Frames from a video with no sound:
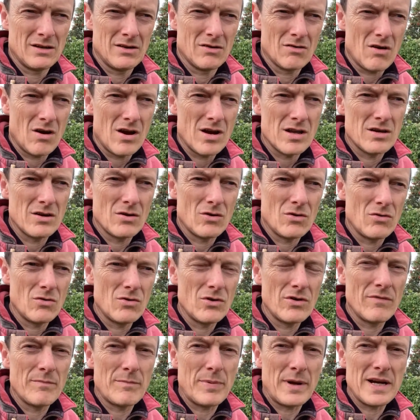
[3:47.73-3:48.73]
All right, all
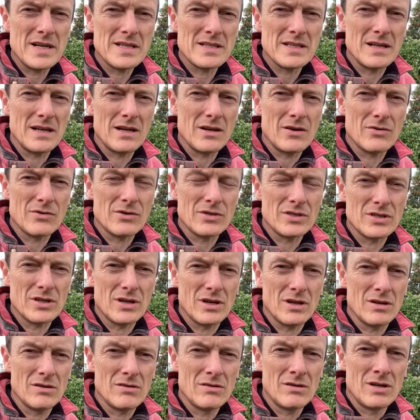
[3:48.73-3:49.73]
you've basically got to
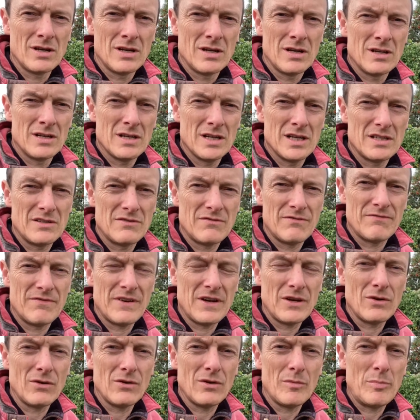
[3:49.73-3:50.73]
do is
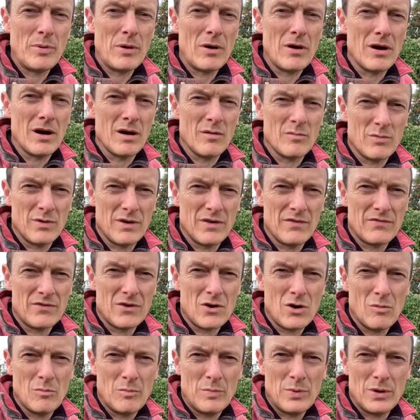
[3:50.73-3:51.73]
fill the pot up with
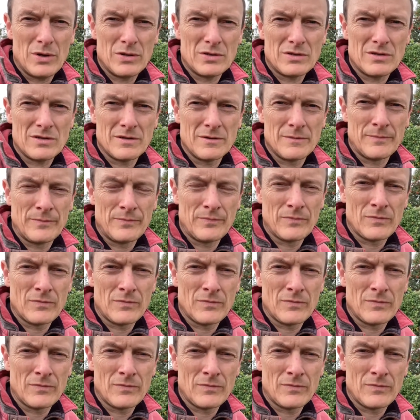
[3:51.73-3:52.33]
compost